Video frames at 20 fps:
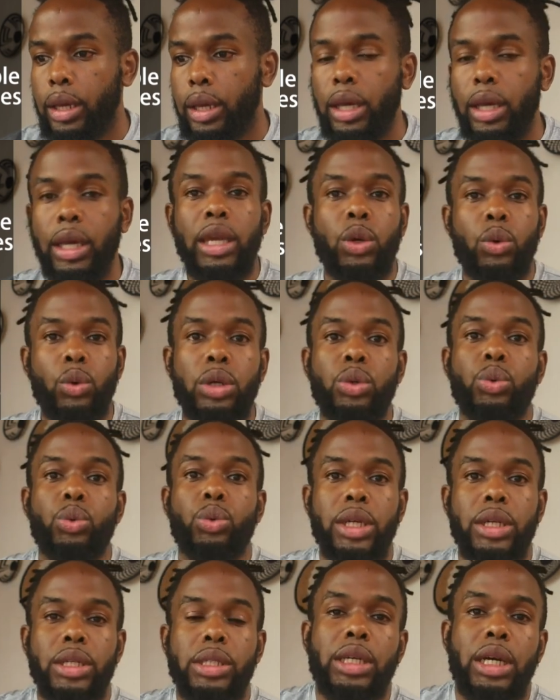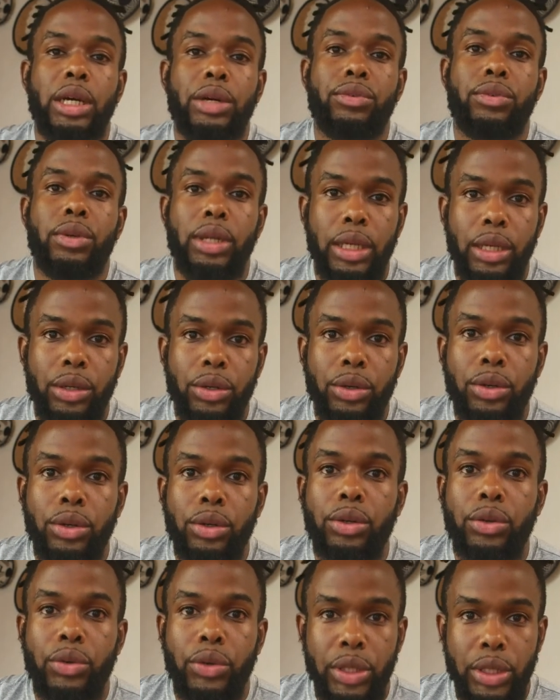Anyone who doesn't have
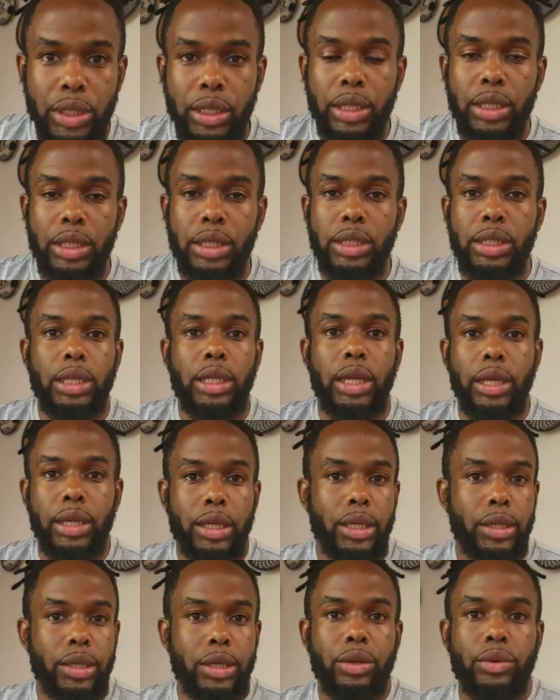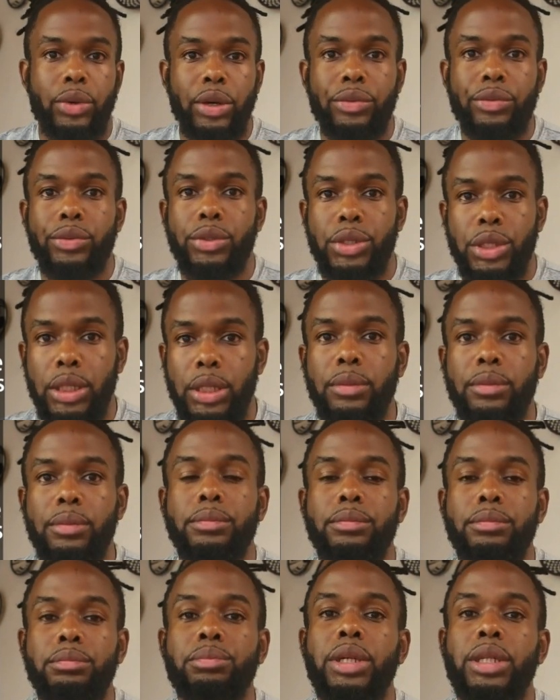legal residency, like a refugee,
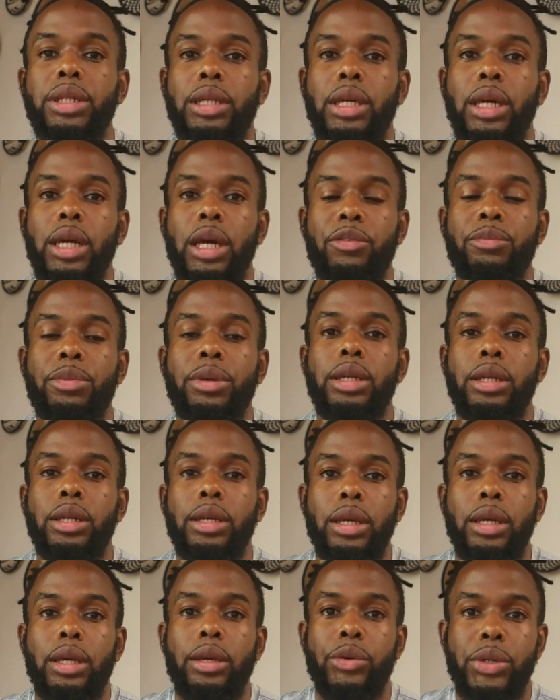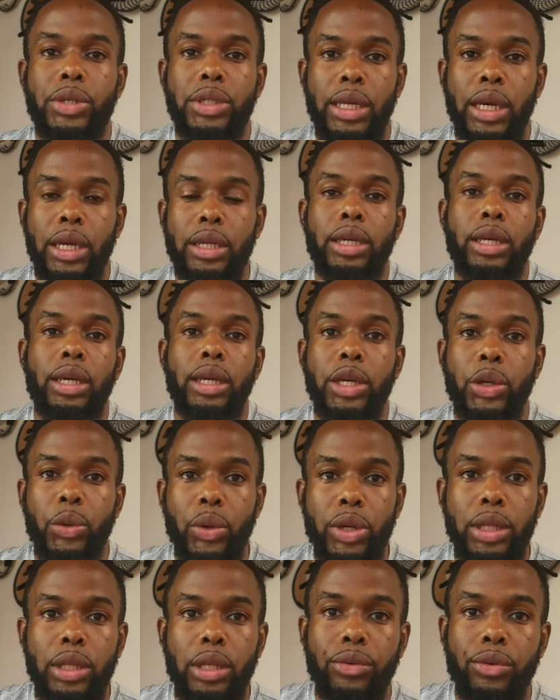but they have been residing in
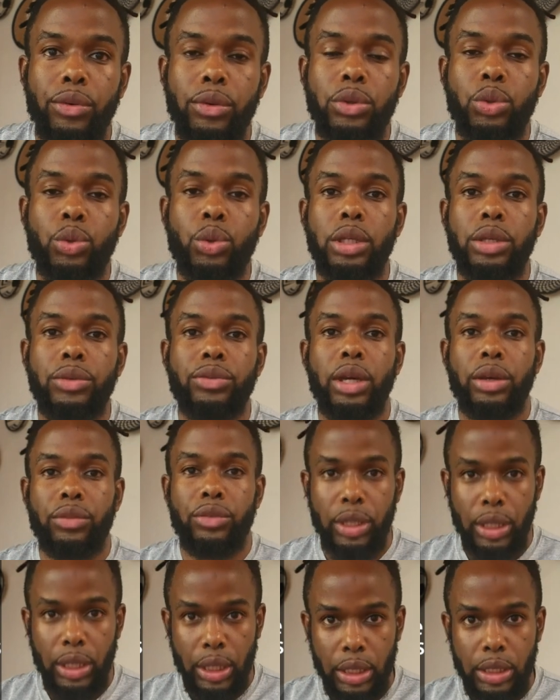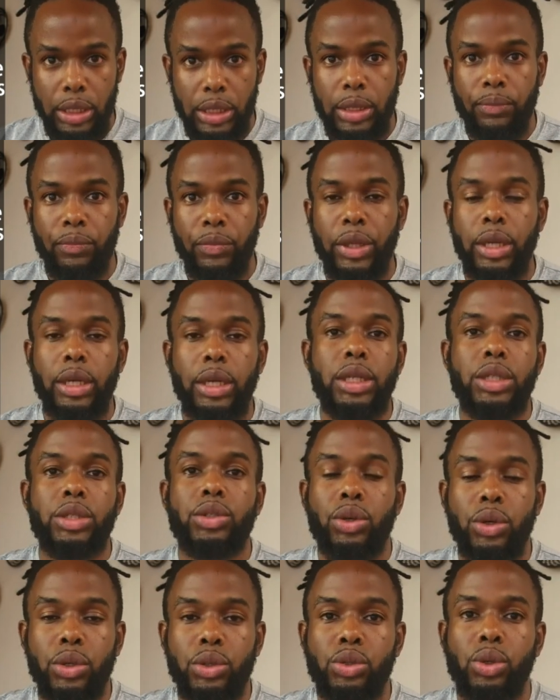Rwanda for 25 years, is
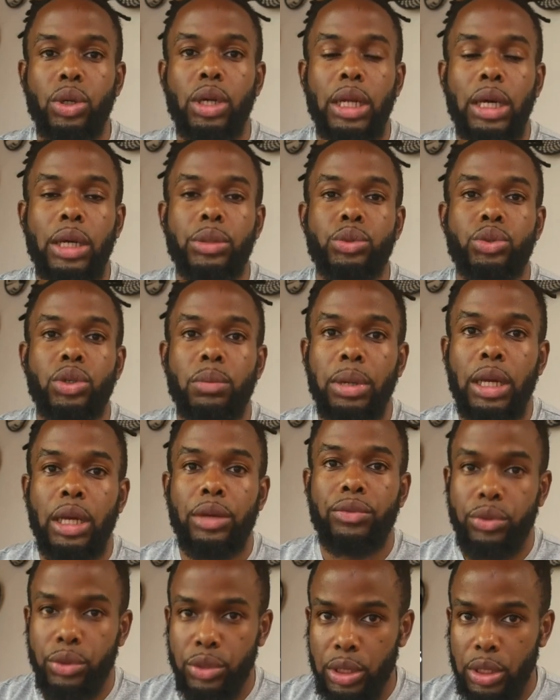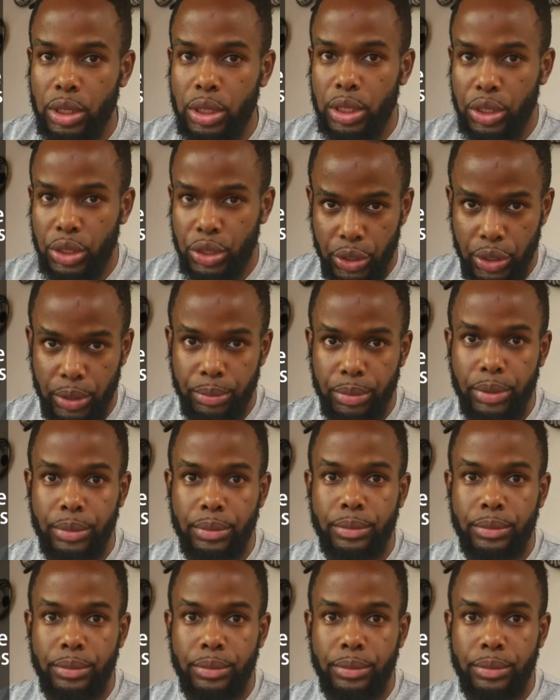also allowed to apply for citizenship.